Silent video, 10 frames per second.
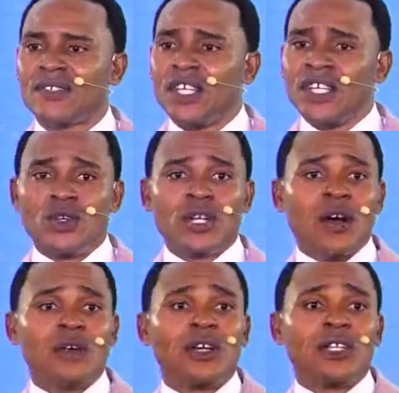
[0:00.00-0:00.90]
You know
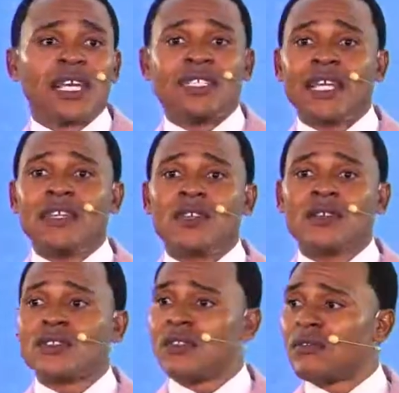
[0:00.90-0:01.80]
now, they're telling
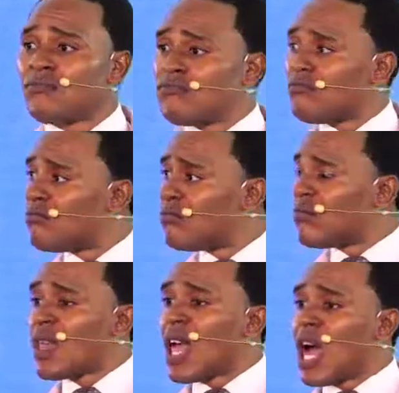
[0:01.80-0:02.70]
us
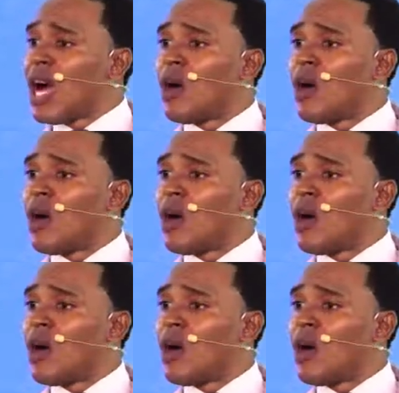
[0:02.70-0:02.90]
how